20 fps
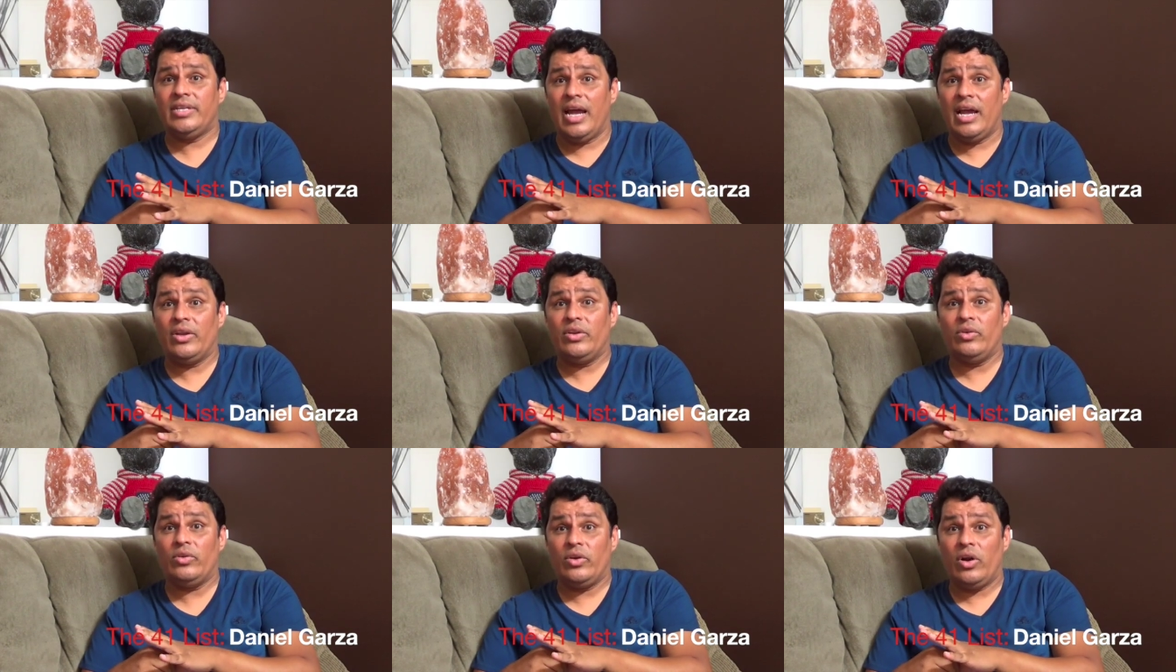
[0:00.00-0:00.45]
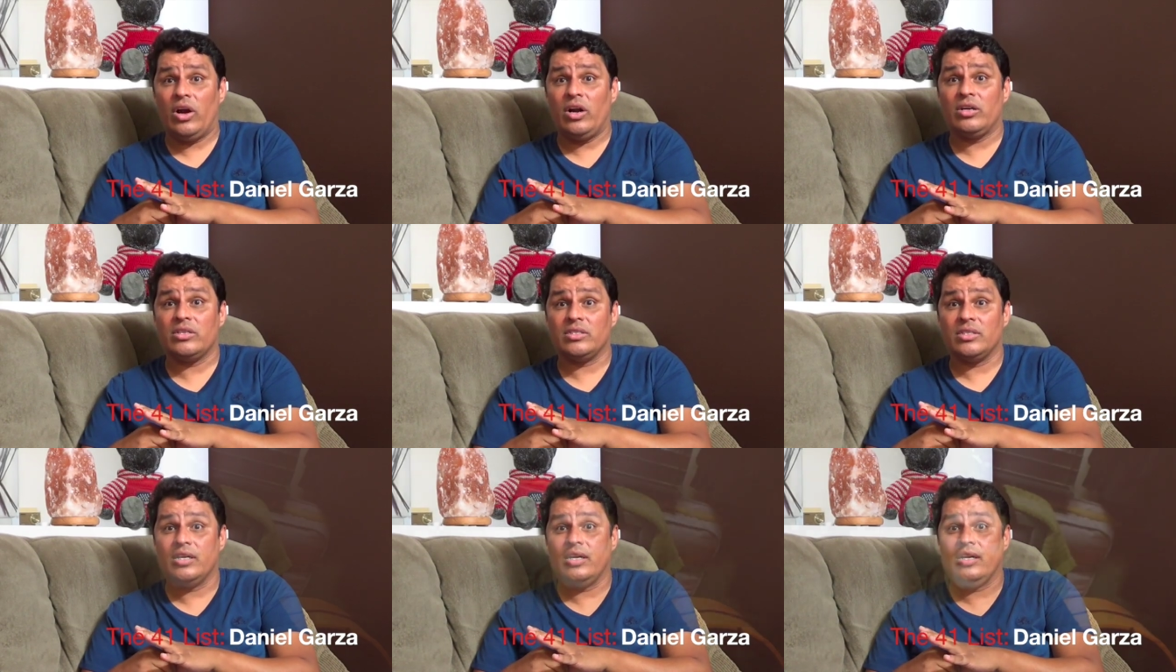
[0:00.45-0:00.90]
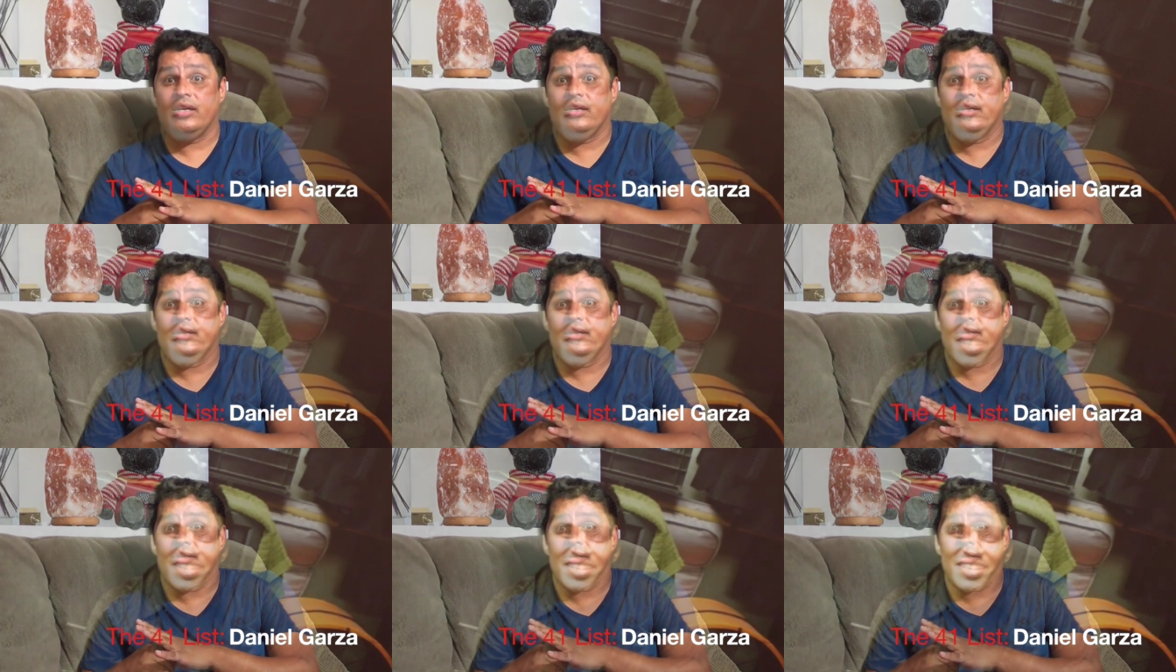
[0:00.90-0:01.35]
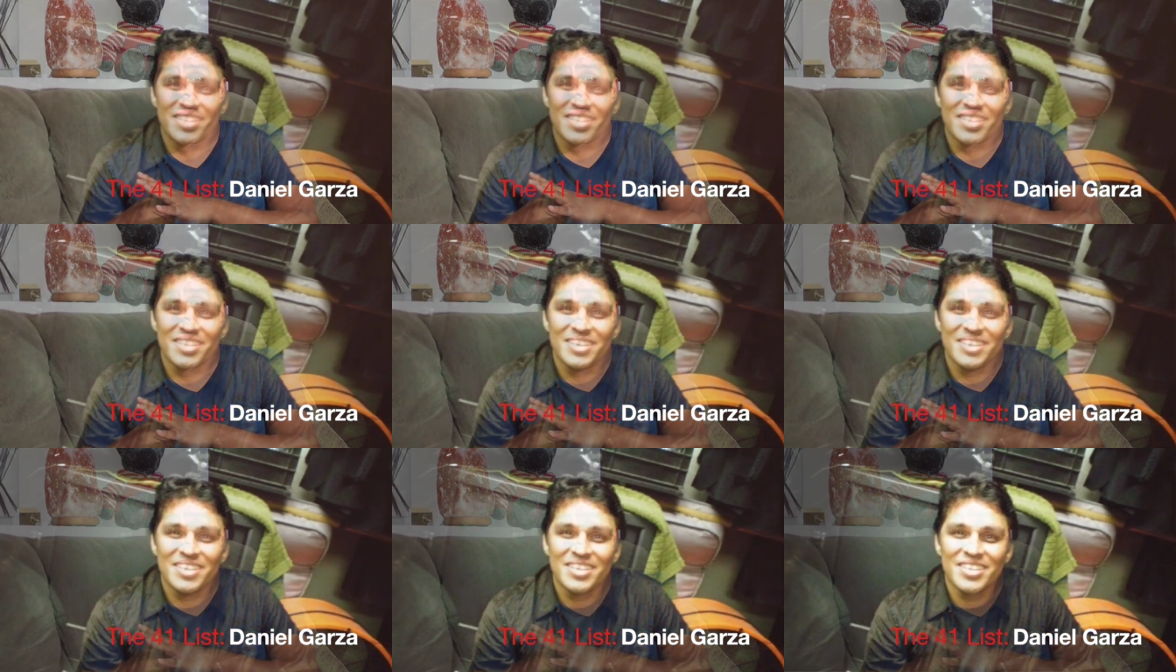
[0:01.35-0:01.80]
Daniel Garza
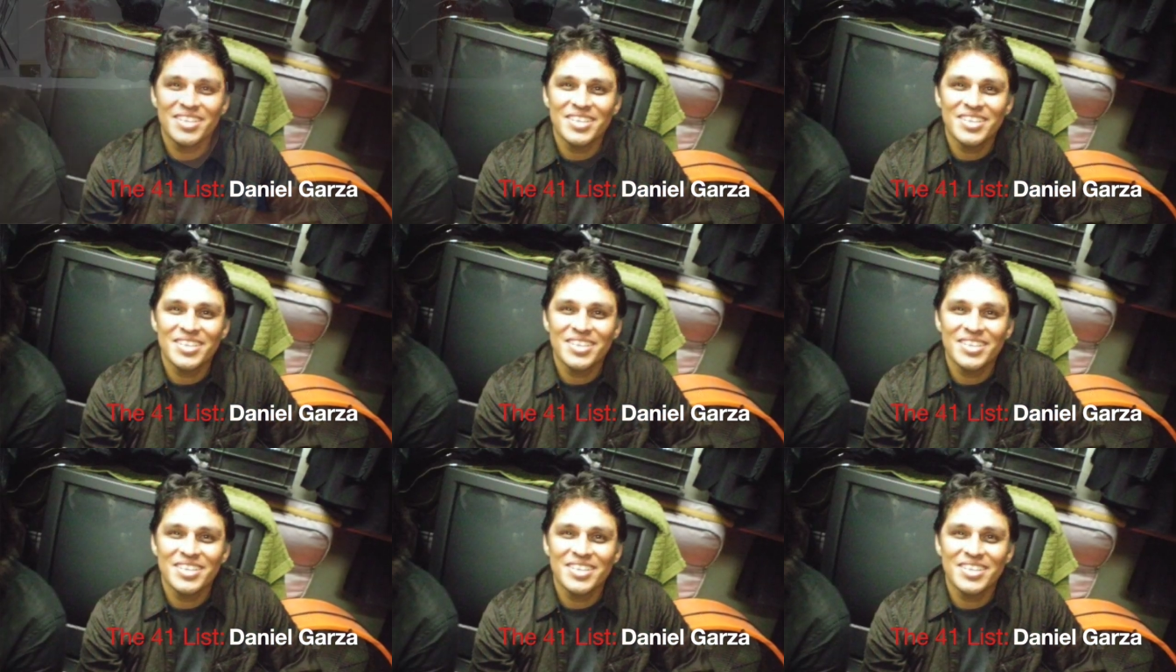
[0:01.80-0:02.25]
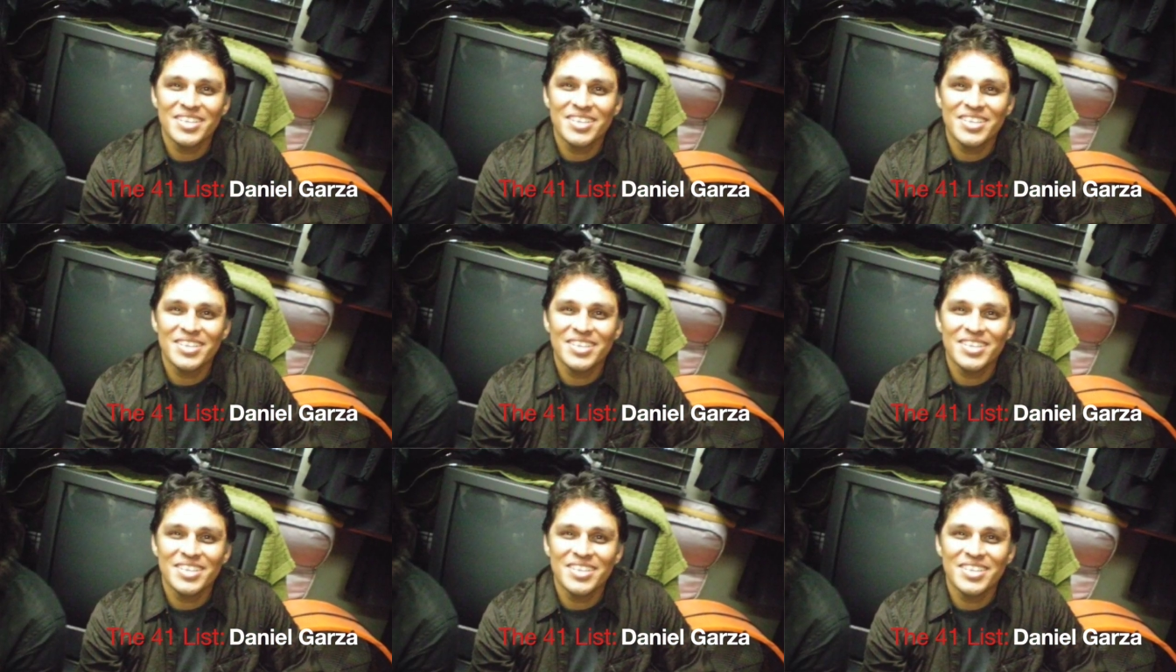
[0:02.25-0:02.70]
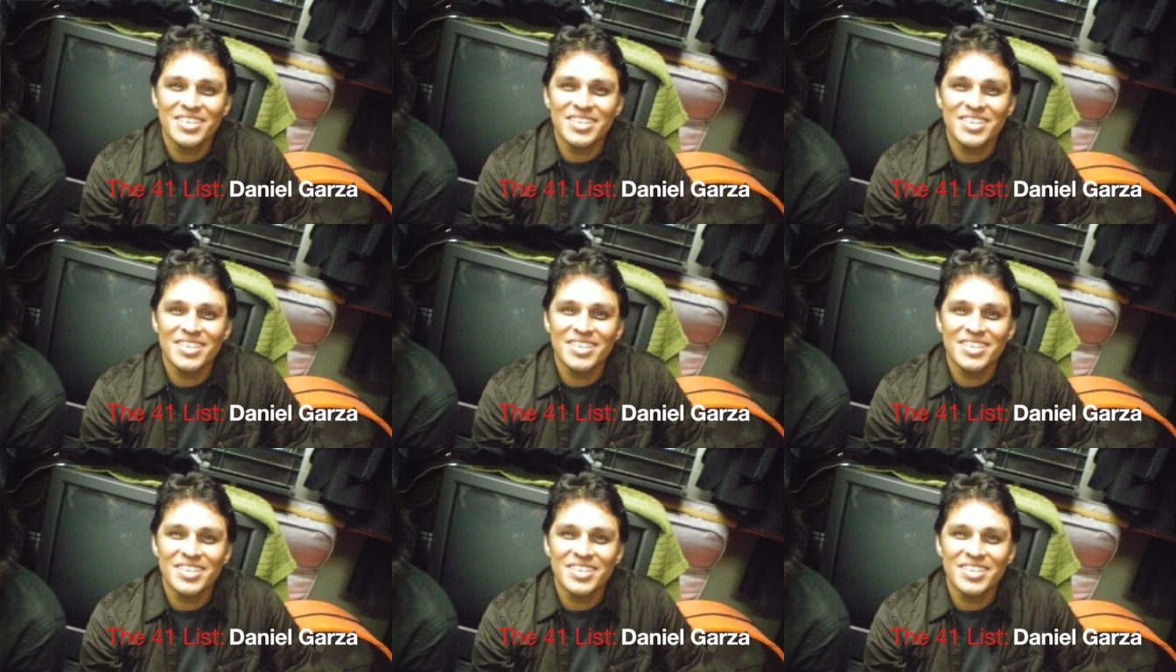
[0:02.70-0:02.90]
out there somewhere